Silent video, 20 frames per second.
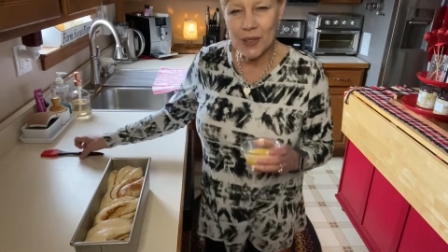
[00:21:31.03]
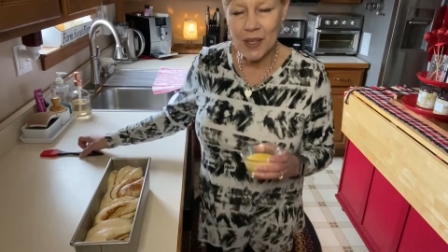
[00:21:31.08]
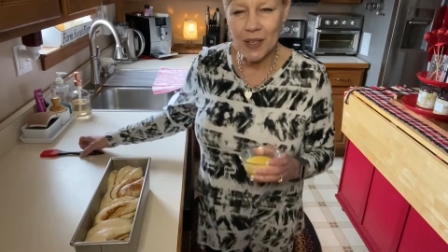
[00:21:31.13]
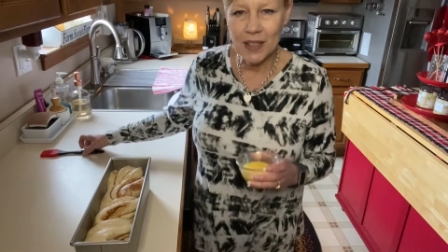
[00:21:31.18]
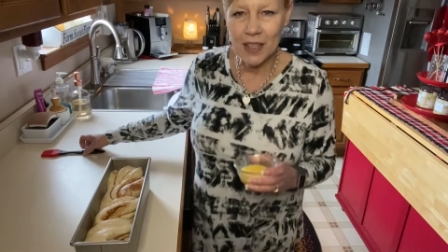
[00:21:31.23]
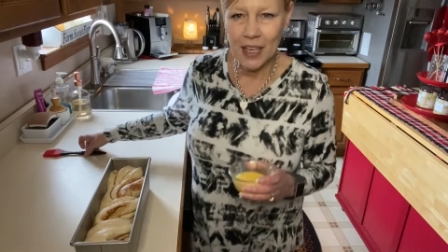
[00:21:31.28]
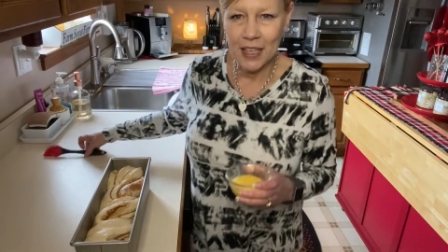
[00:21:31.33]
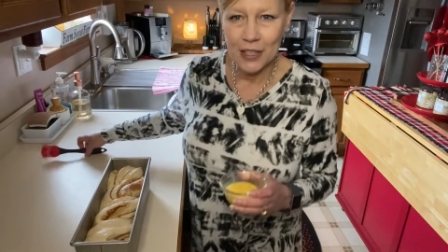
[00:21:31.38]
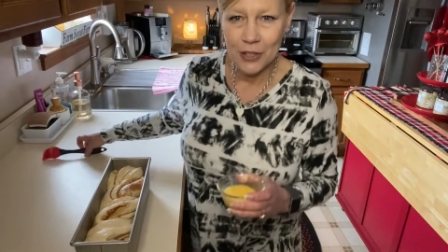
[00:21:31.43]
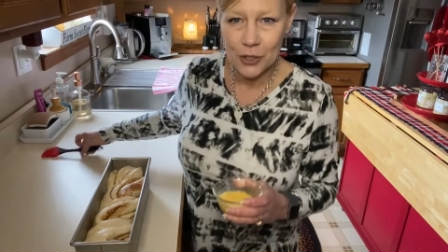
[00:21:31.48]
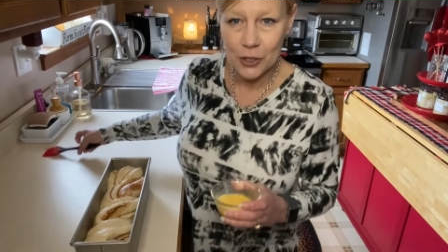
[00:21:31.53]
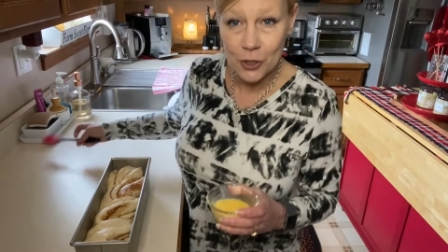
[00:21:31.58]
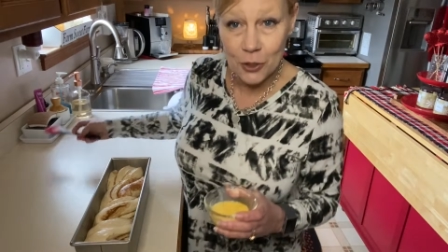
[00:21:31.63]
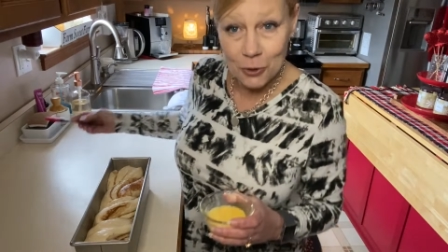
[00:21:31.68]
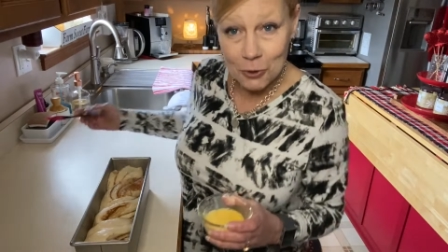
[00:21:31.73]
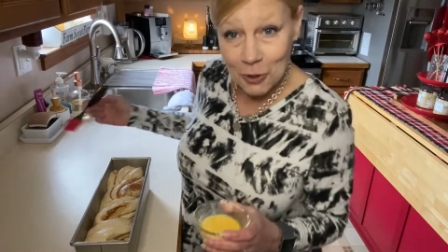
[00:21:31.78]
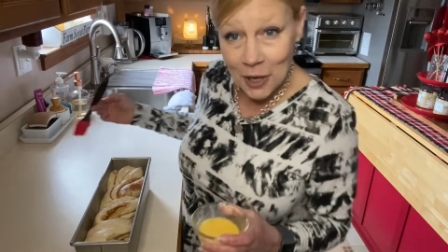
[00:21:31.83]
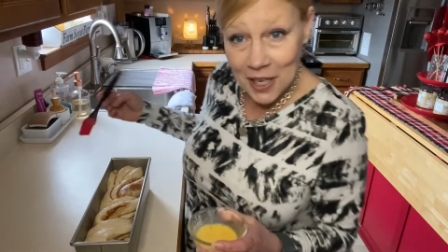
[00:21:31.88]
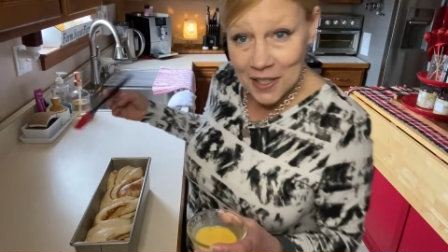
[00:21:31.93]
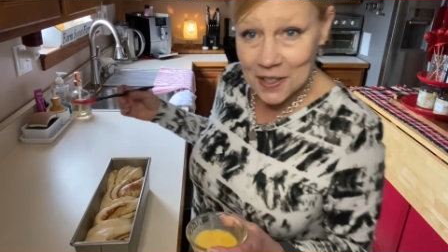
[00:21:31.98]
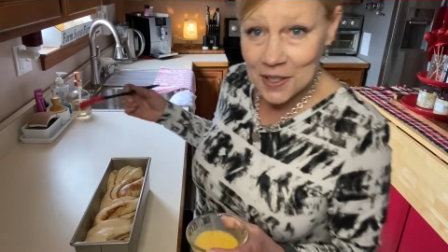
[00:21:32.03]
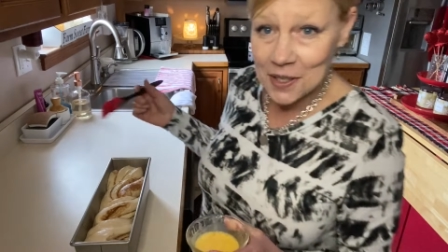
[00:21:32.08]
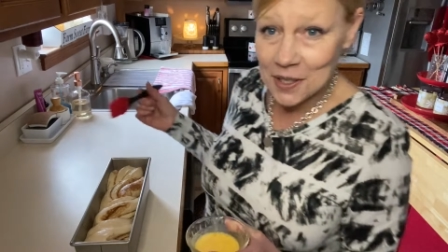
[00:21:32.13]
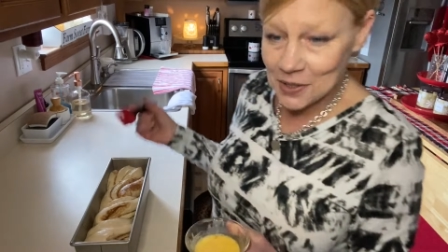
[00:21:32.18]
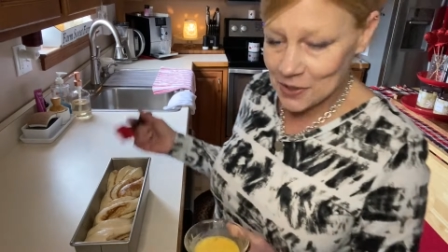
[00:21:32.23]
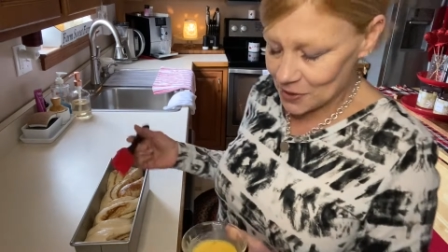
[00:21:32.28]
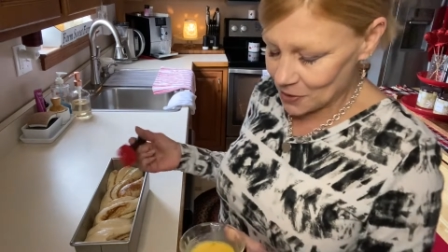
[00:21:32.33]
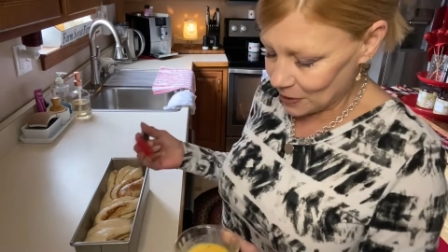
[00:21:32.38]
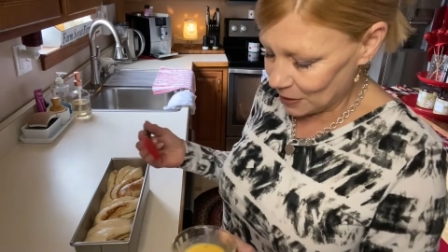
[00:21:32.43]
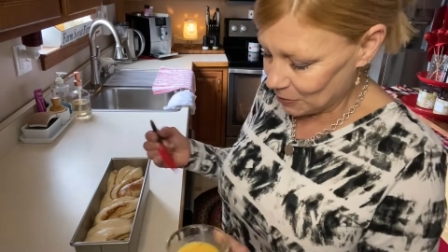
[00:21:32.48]
a nice crust,
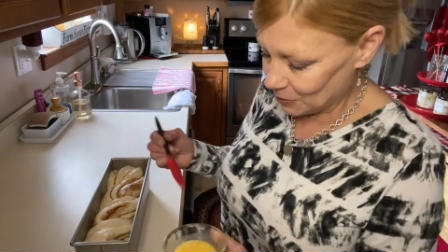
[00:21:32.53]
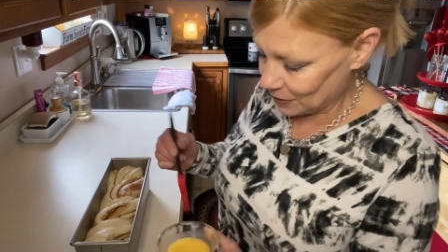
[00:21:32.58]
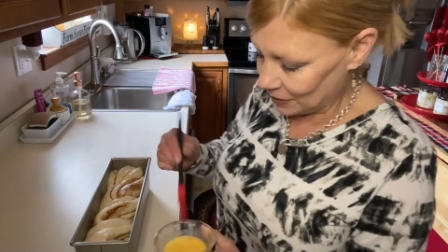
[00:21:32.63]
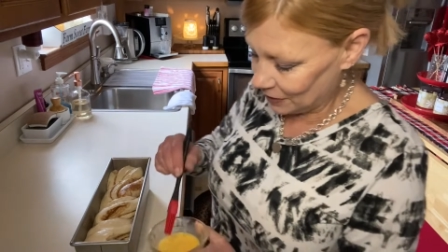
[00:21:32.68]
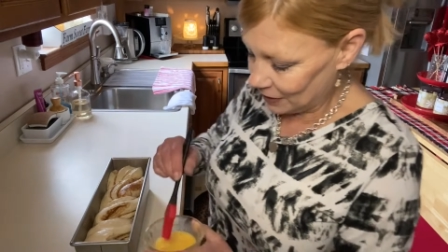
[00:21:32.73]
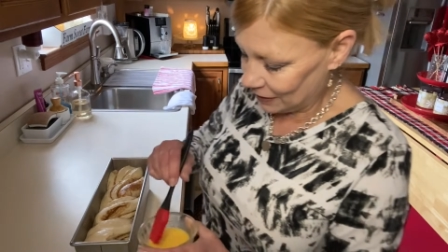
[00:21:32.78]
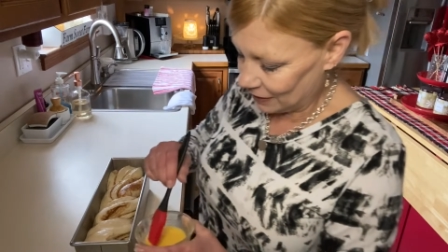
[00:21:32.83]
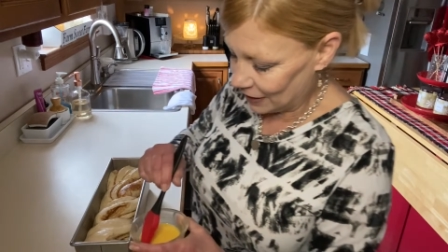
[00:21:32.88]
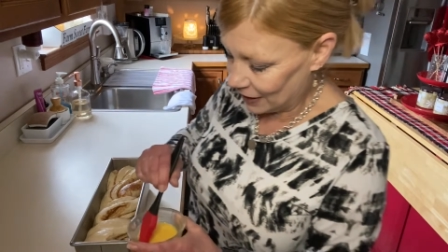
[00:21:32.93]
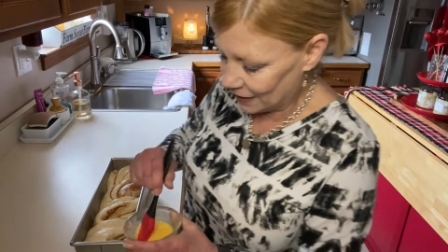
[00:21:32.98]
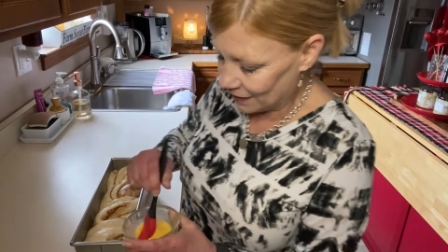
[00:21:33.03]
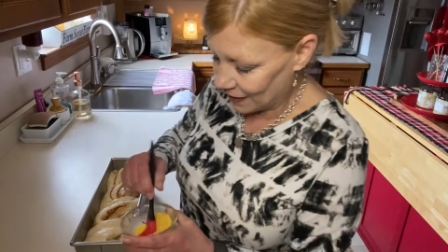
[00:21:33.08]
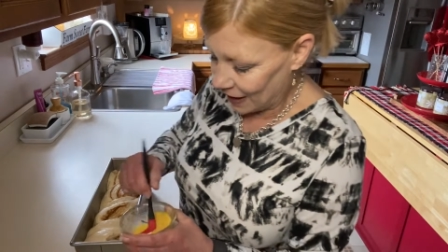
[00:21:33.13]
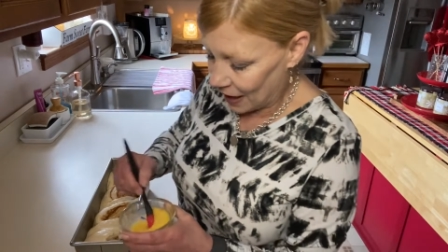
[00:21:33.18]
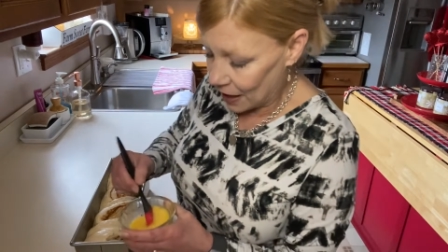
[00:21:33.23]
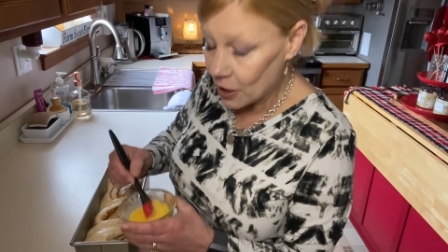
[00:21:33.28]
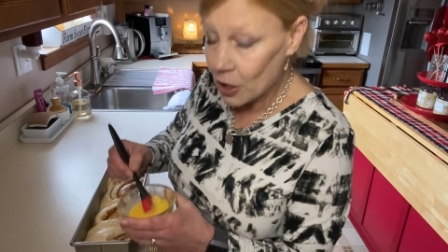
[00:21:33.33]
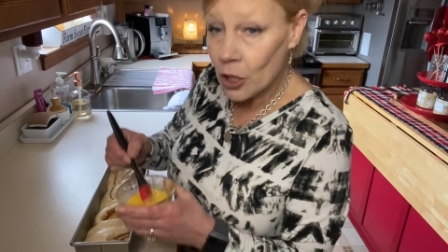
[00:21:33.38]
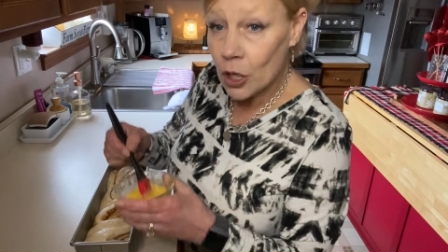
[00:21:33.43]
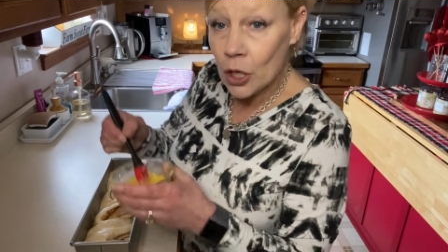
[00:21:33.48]
so I really like that.